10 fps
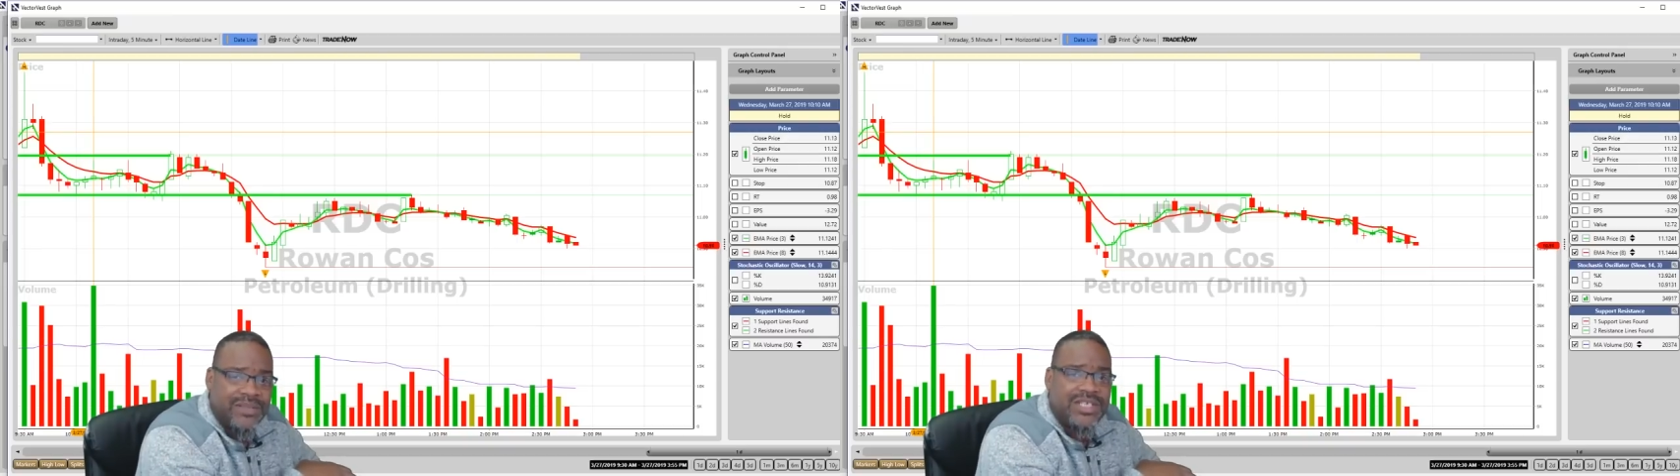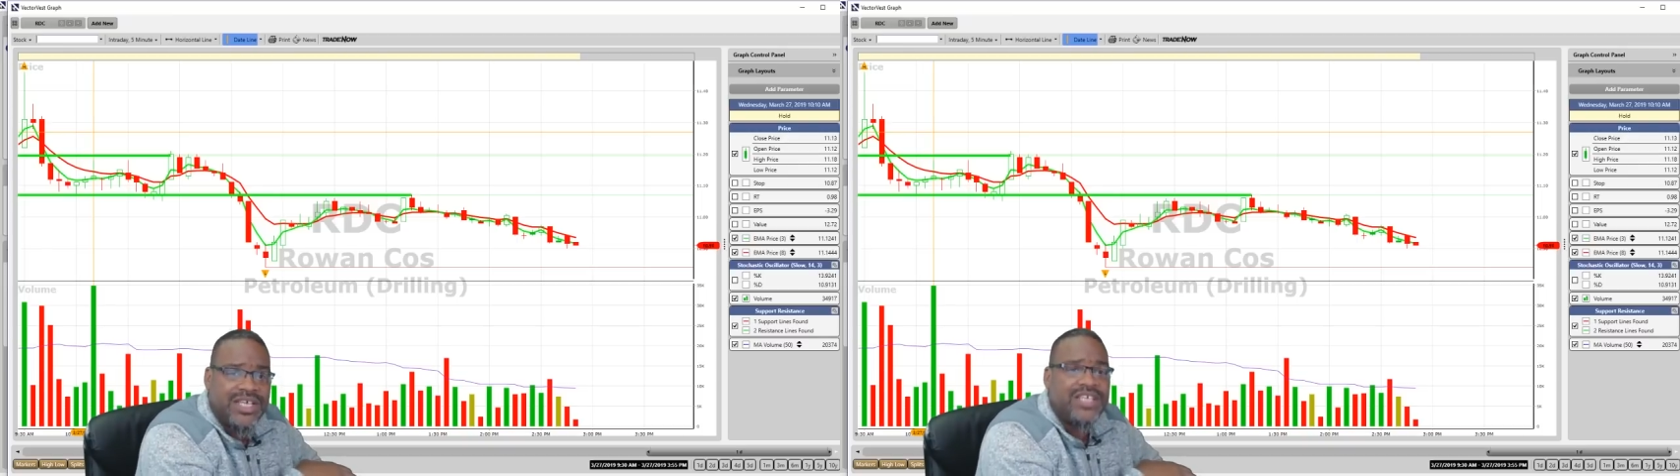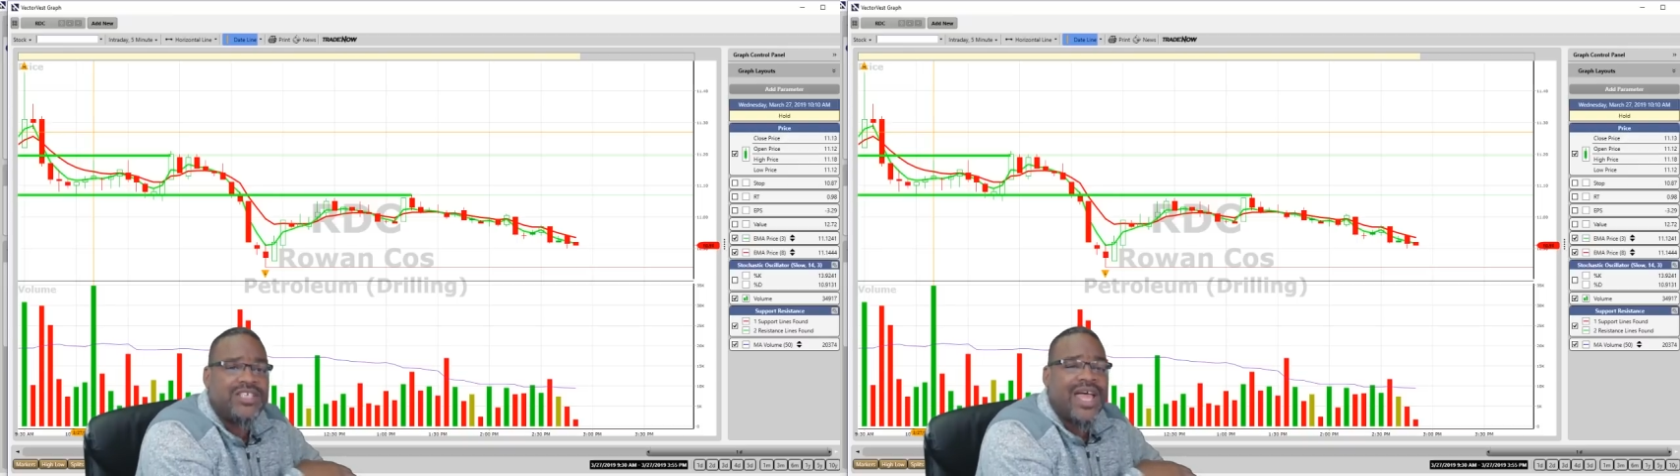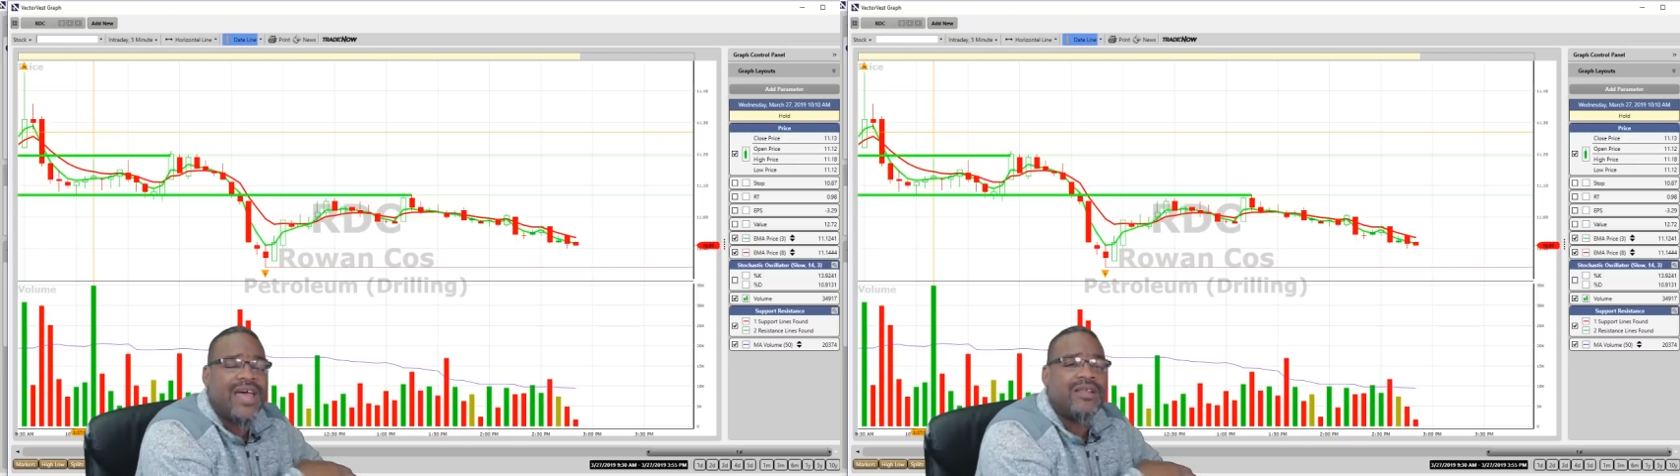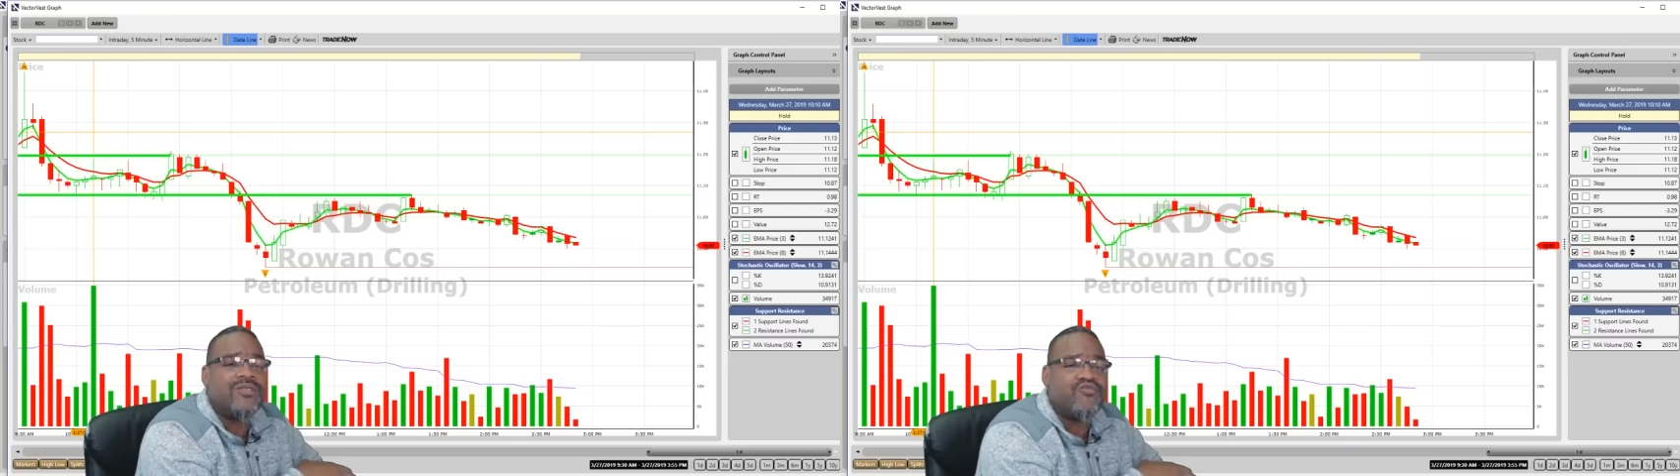I'm gonna teach you
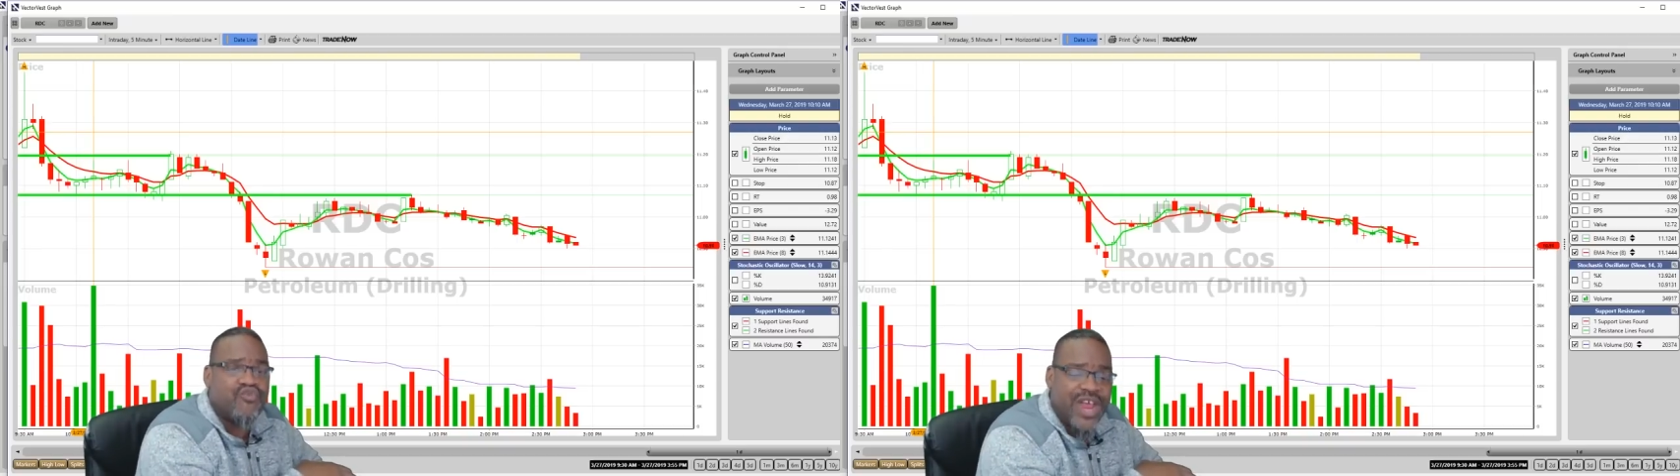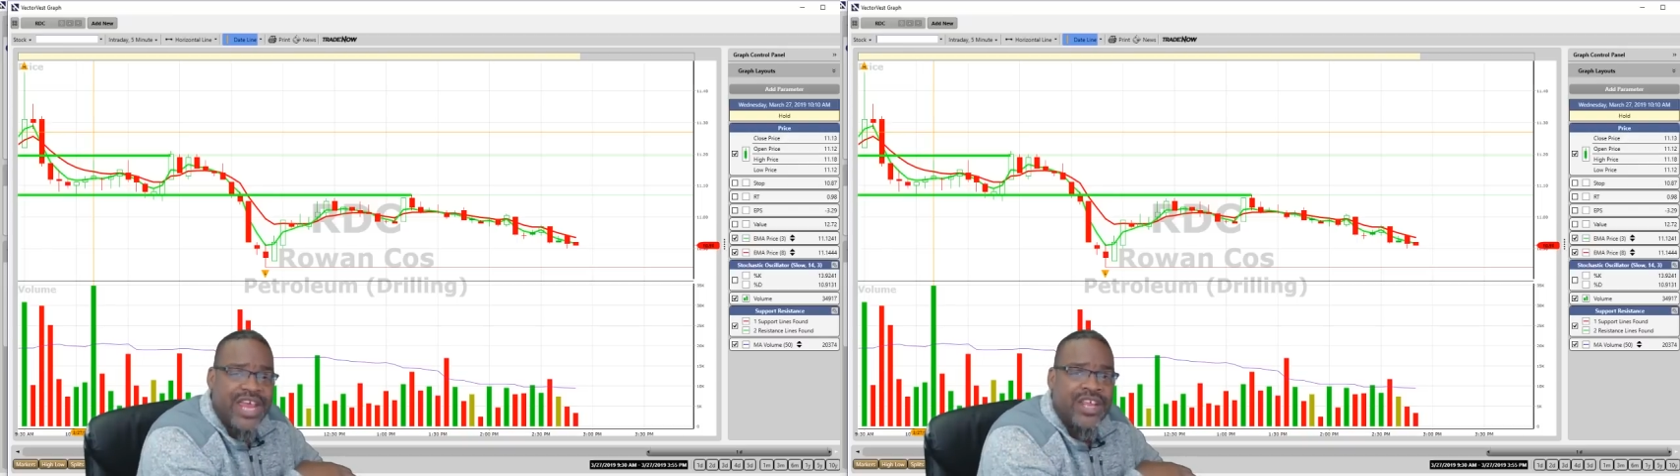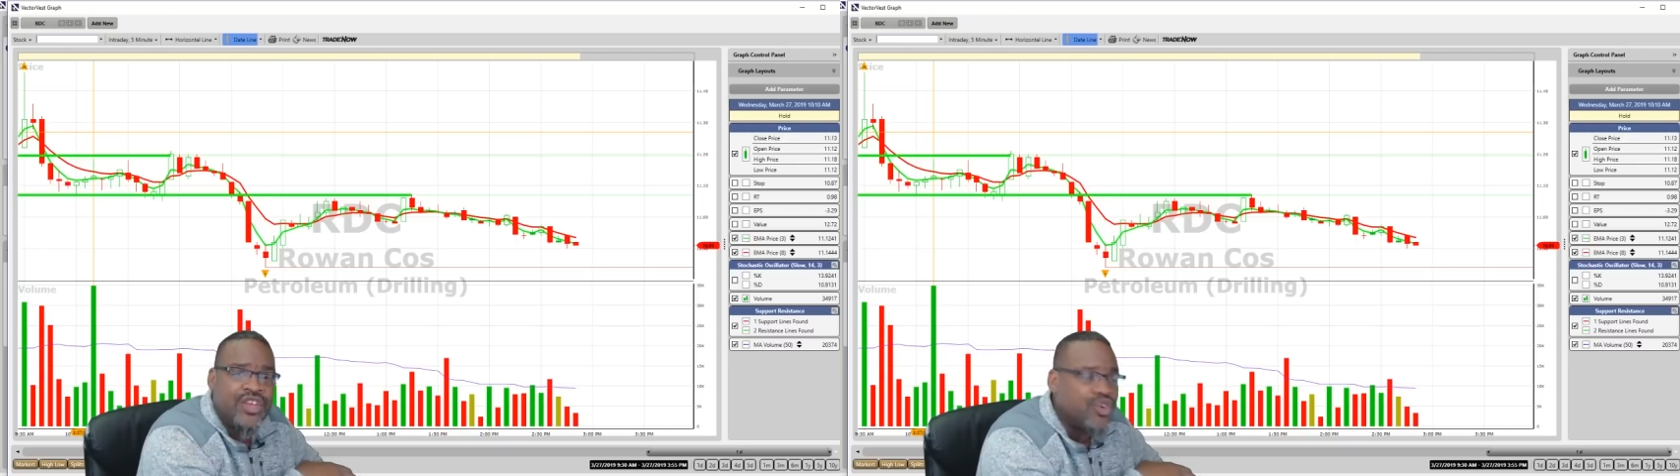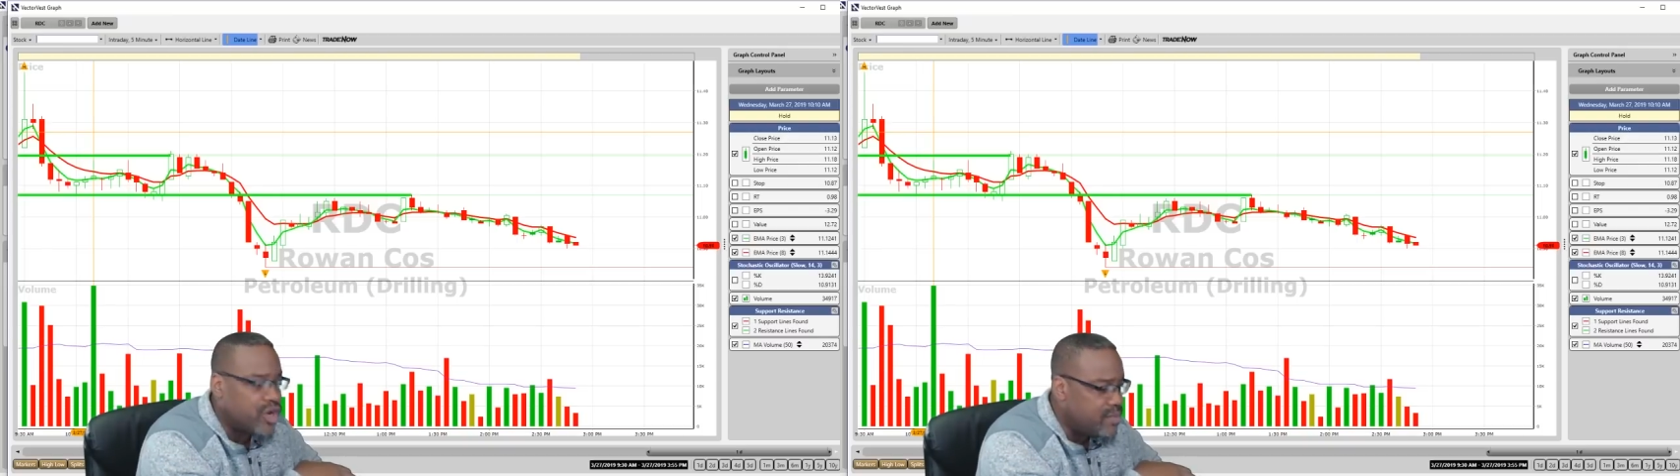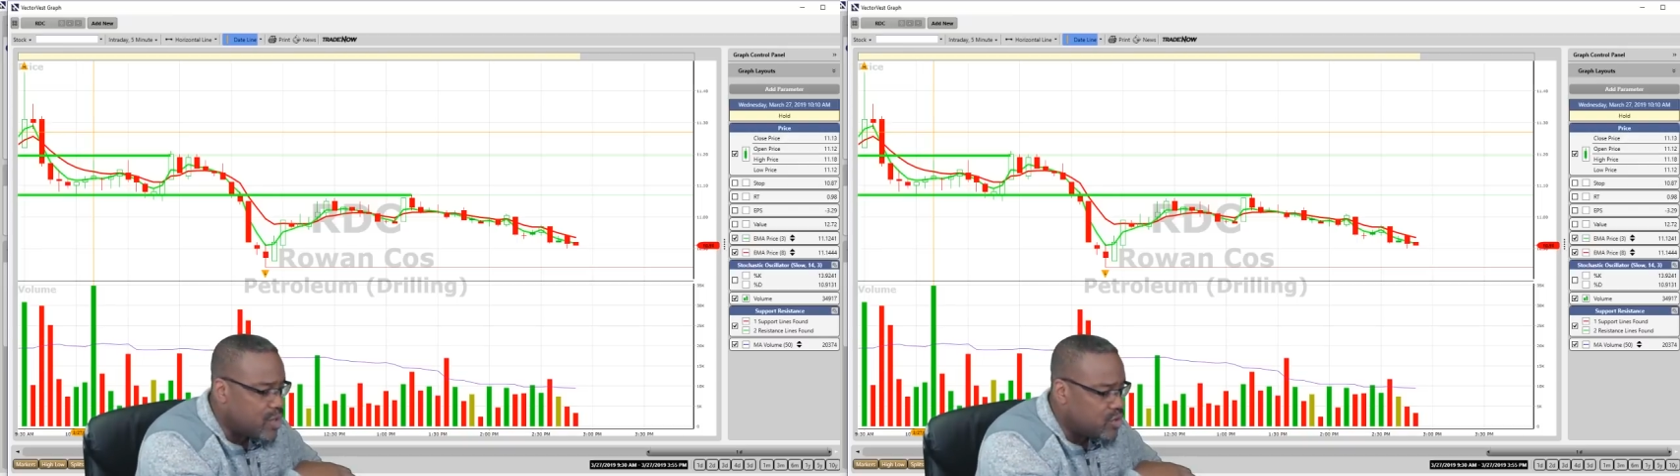how to rein in your
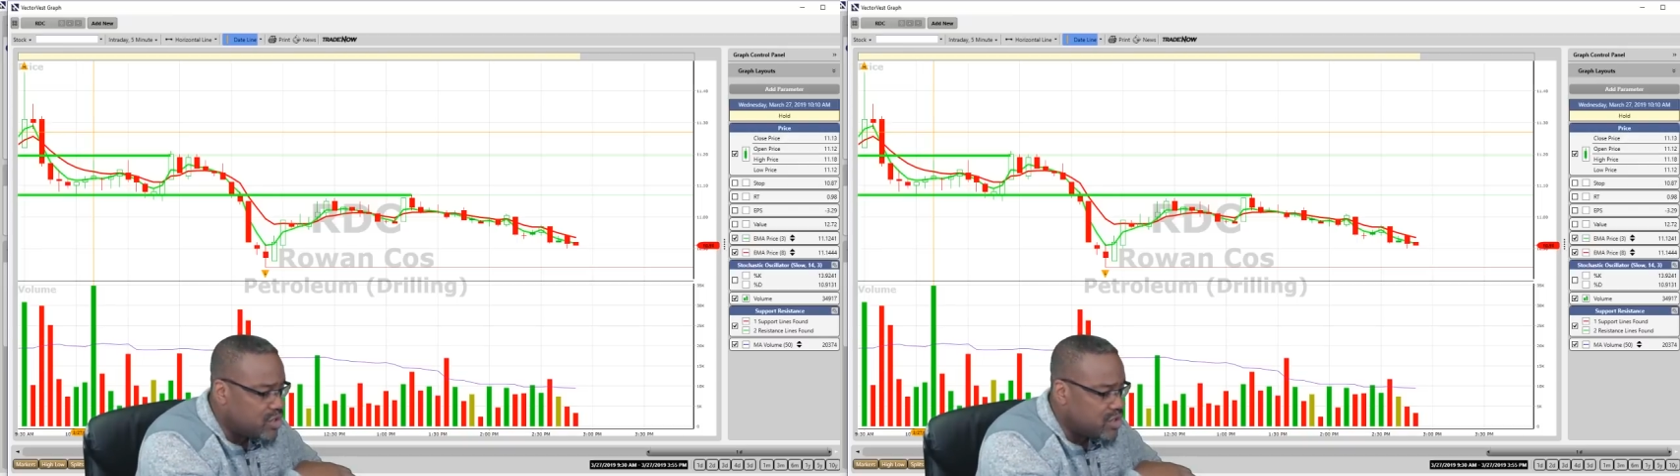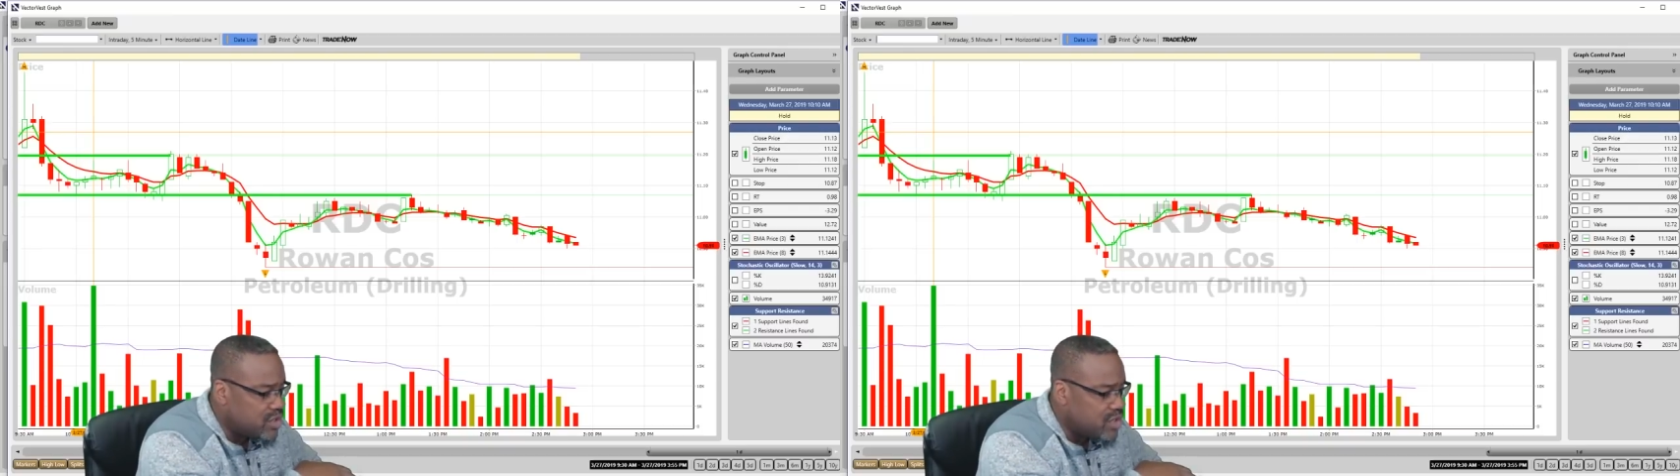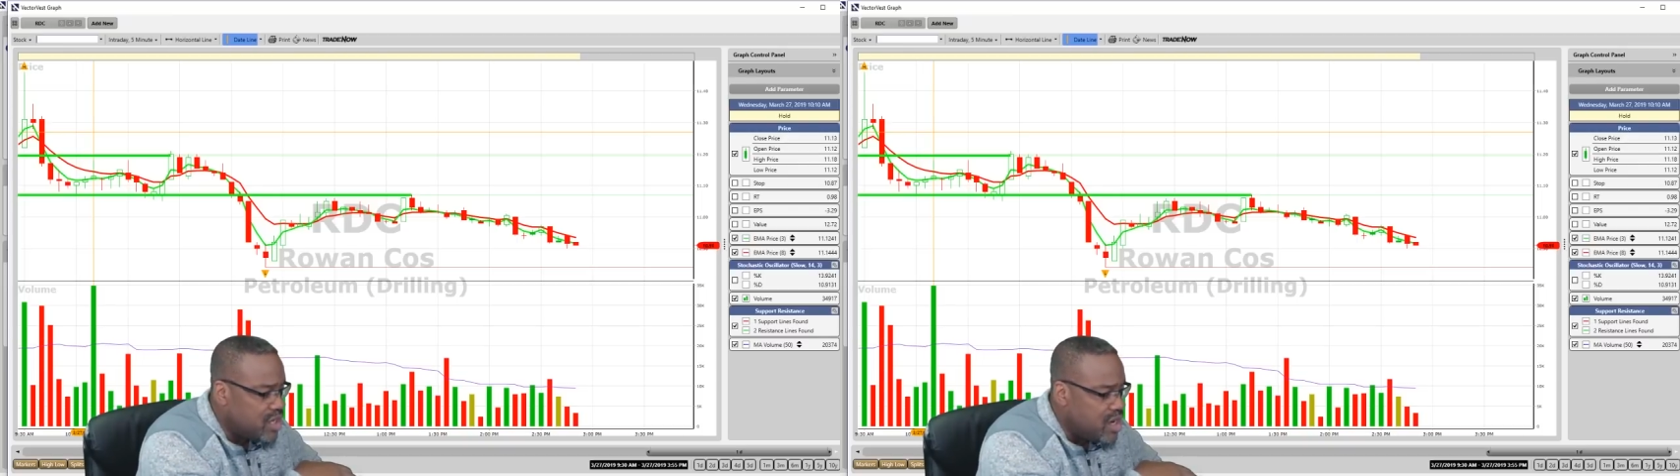emotions.